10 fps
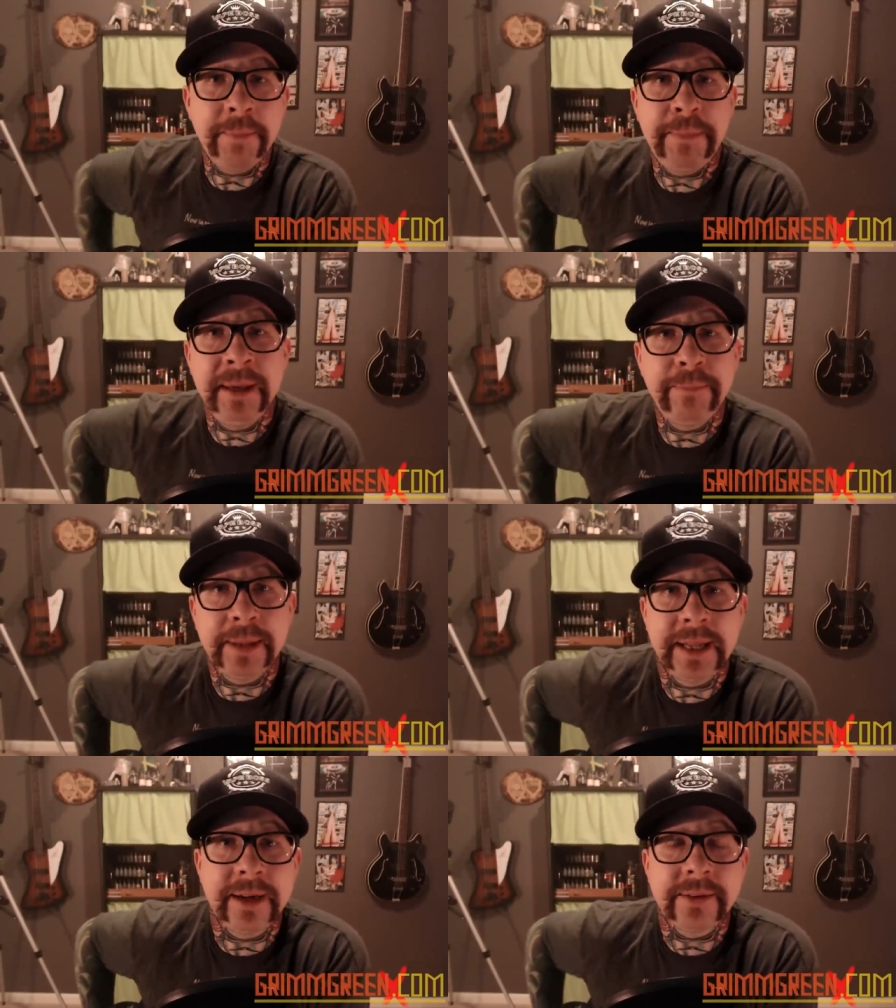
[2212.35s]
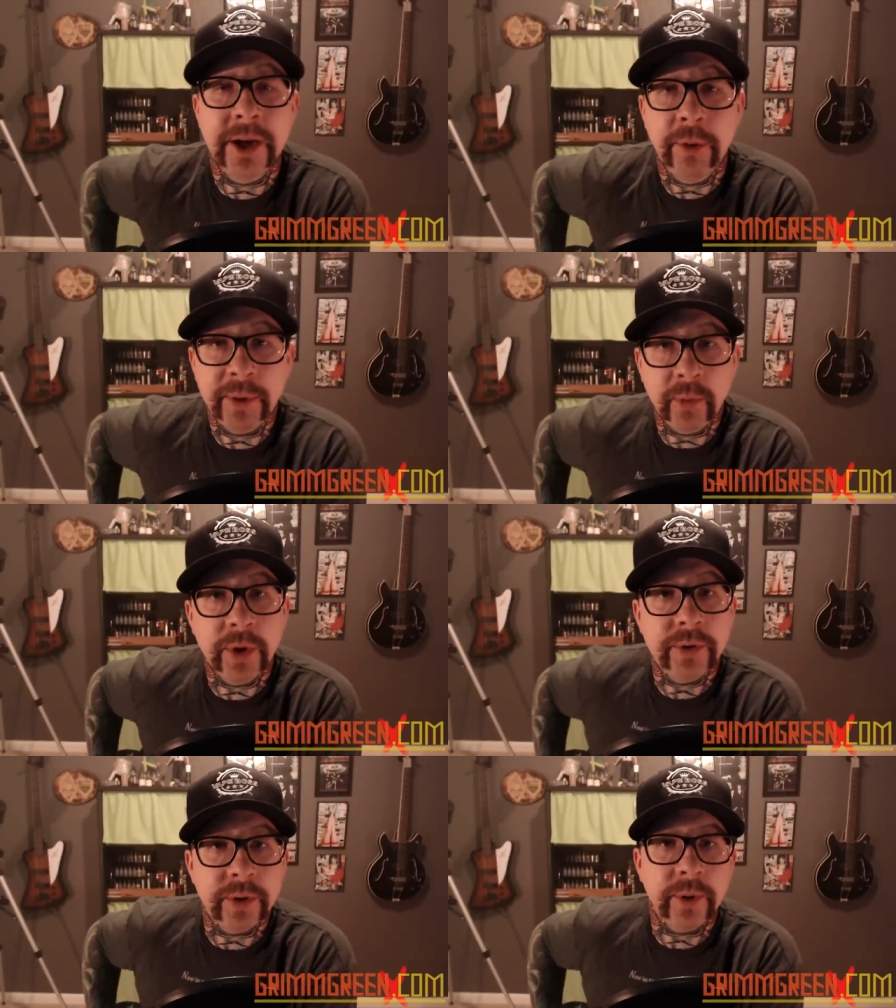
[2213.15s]
of people out there have been
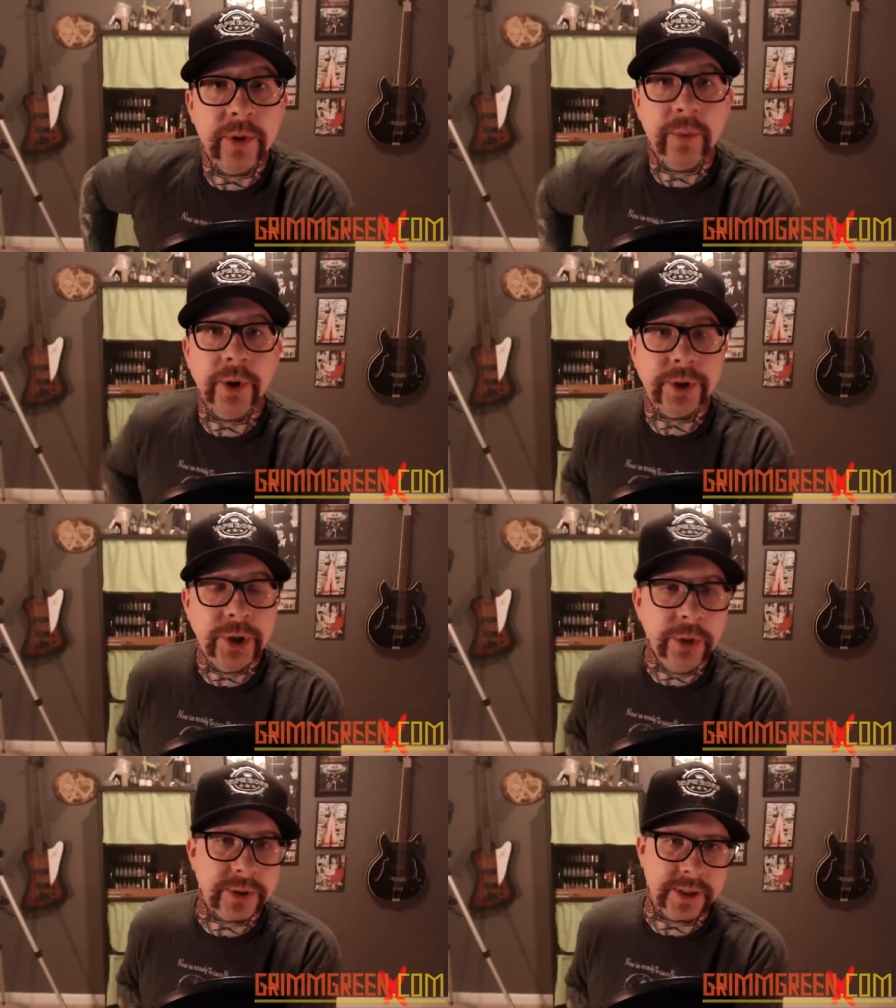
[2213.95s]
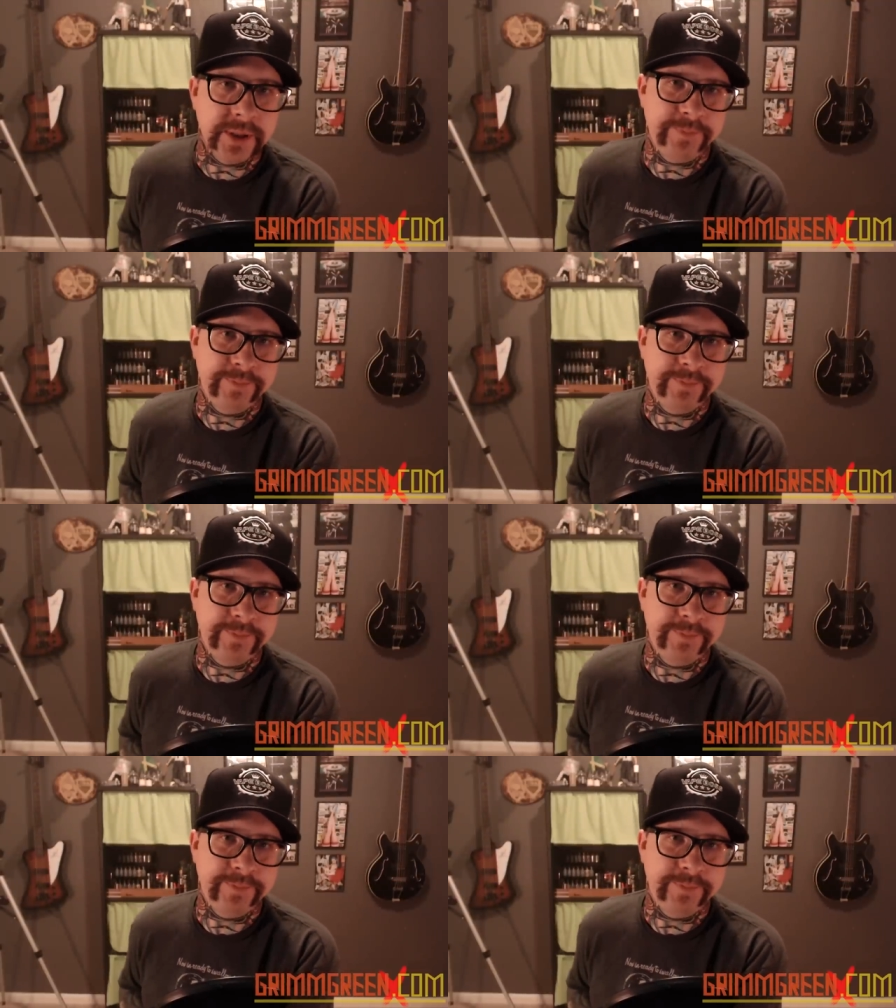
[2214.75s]
wondering where the word toot